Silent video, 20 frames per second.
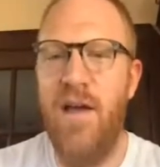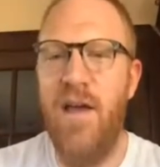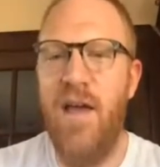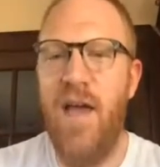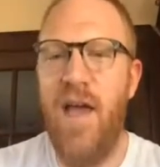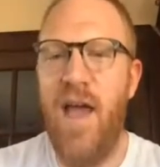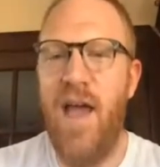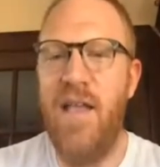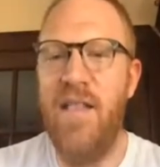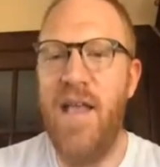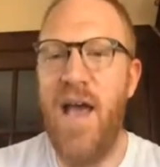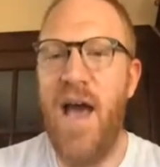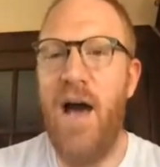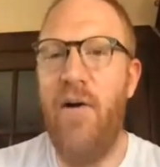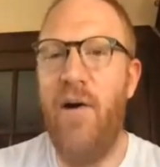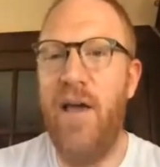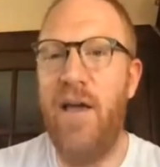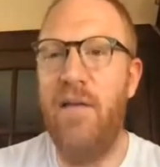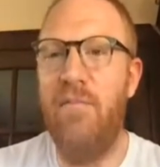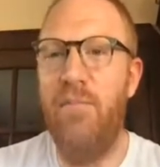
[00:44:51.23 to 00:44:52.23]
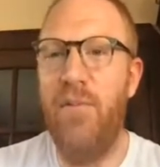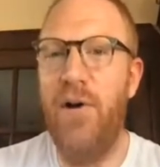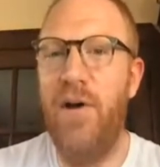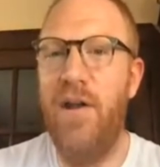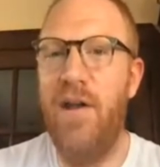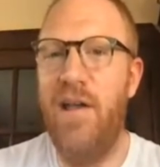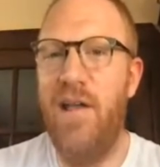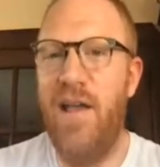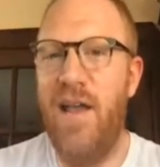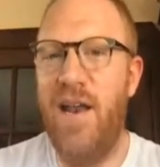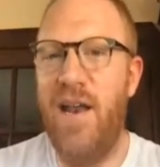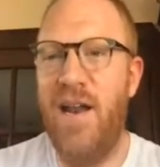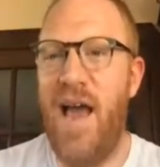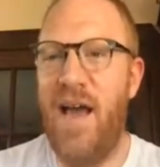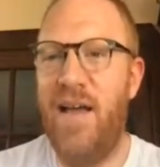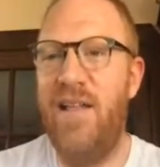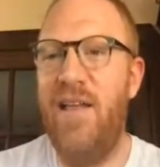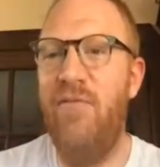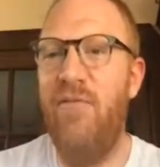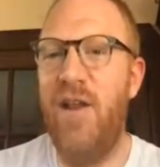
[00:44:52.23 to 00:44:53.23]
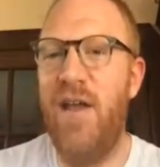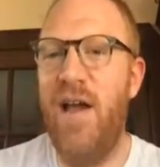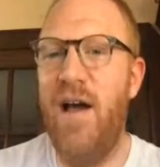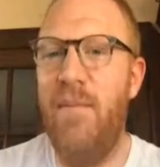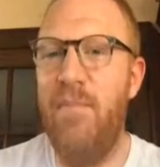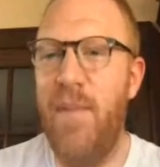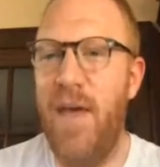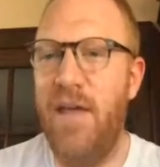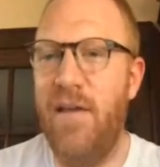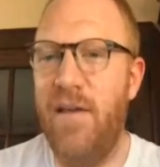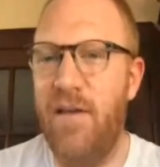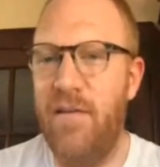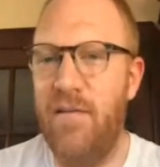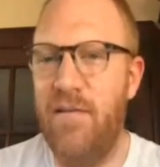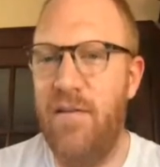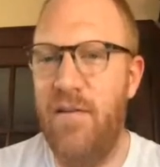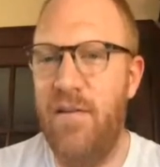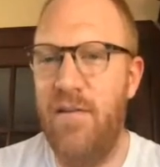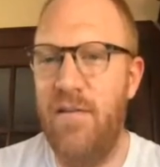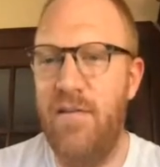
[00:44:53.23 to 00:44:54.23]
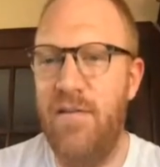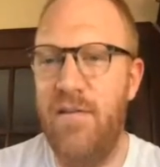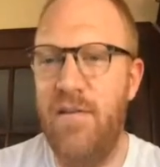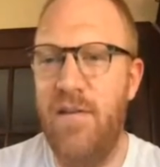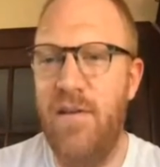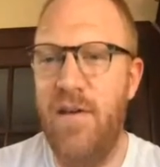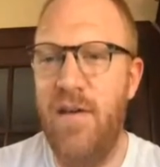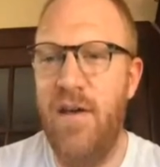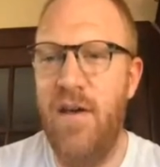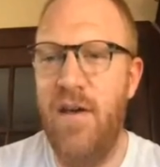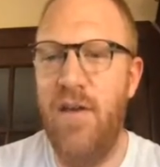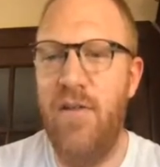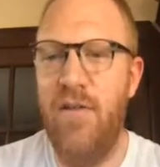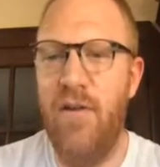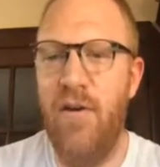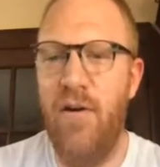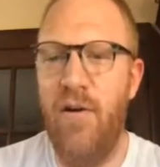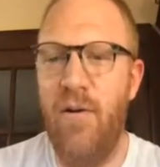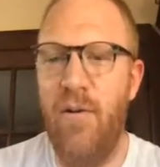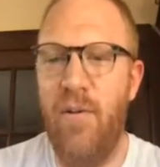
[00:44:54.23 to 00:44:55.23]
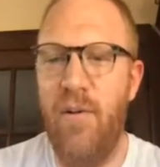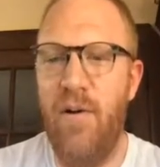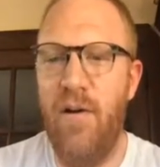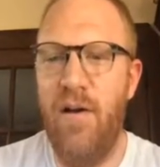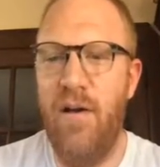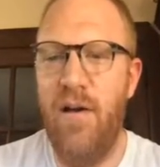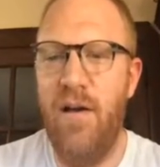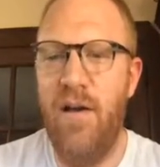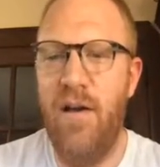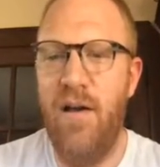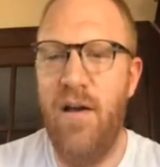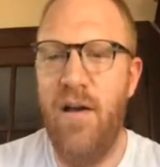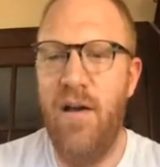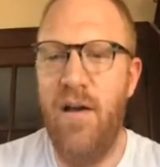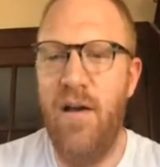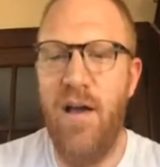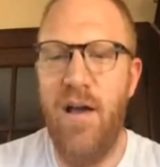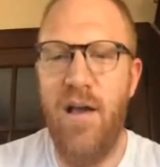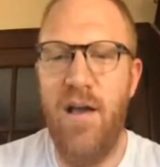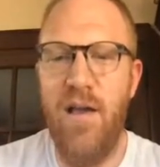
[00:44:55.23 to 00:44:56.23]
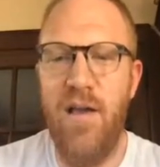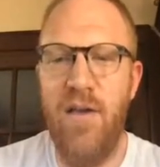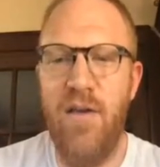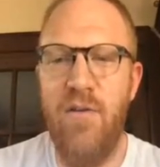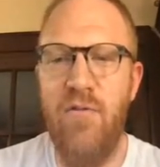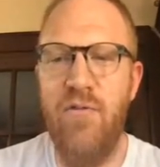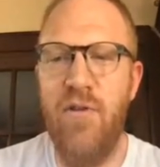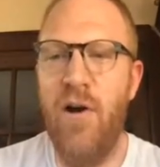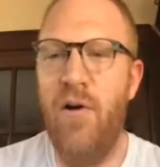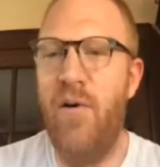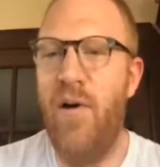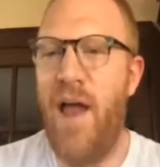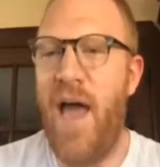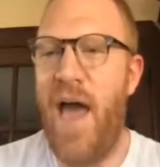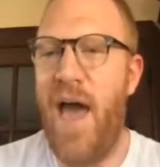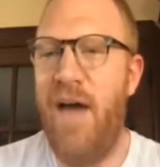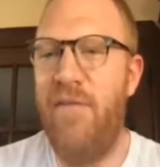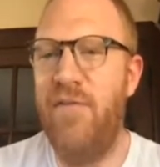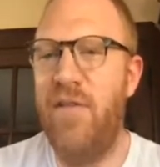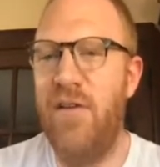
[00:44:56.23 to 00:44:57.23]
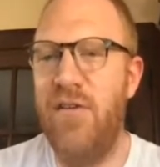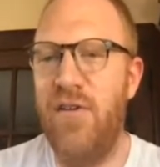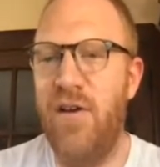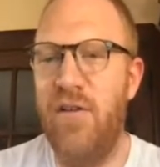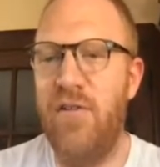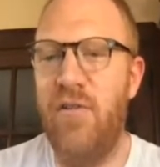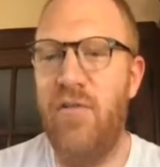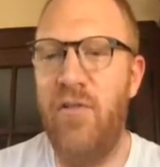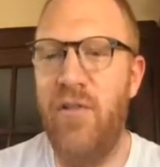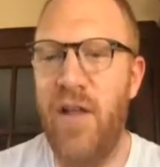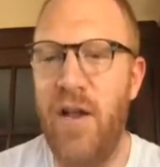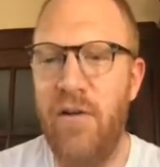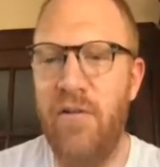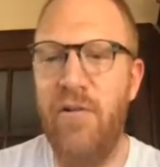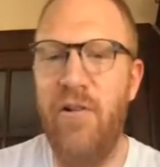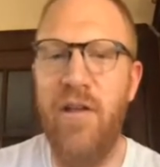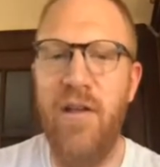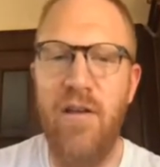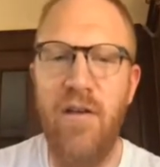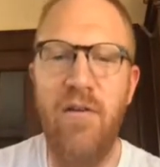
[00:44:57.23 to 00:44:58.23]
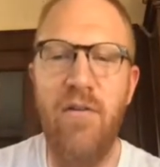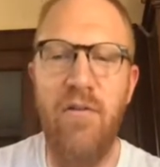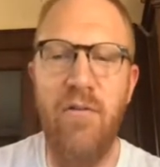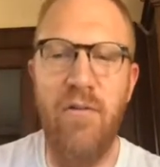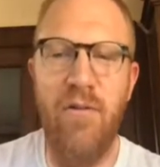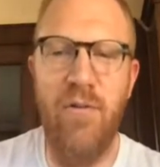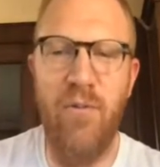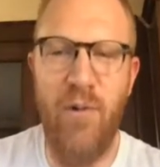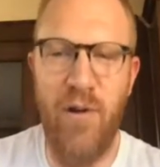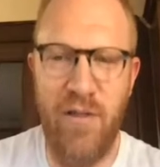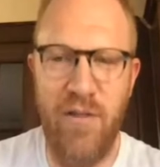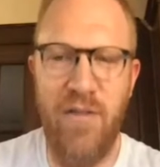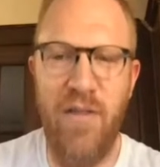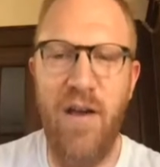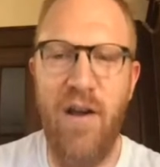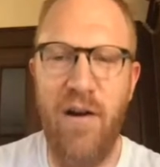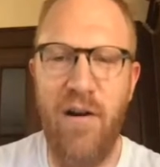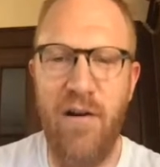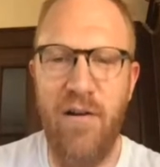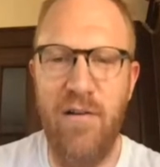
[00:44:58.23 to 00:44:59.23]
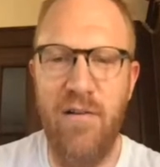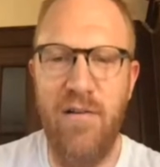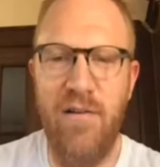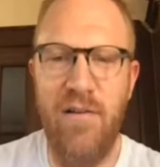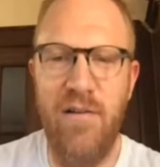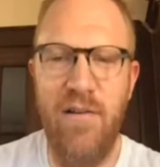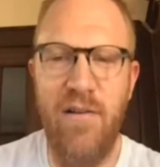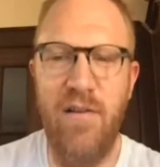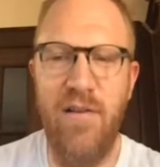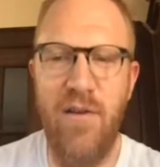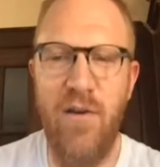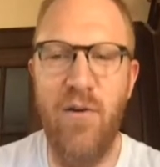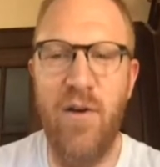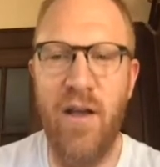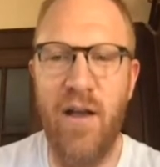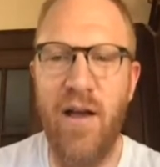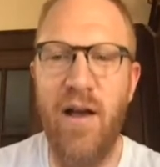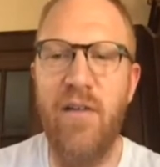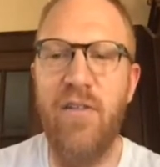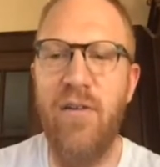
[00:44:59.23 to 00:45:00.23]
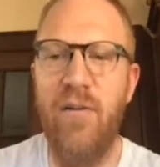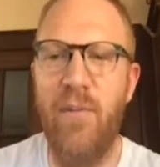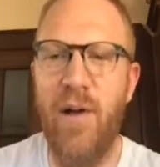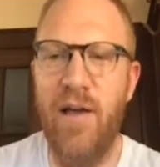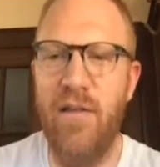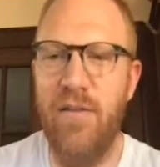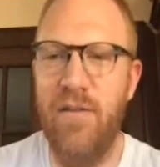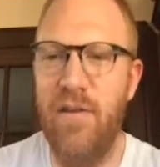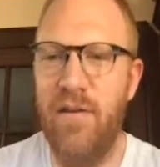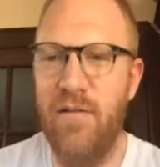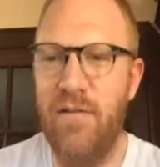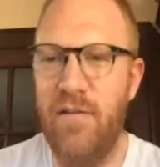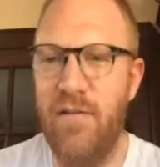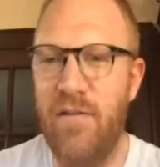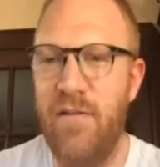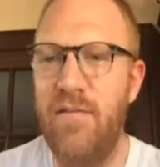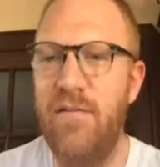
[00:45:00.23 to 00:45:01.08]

And now I can put it in an activity I'm making. So you don't have to just literally use what's there. You can customize things.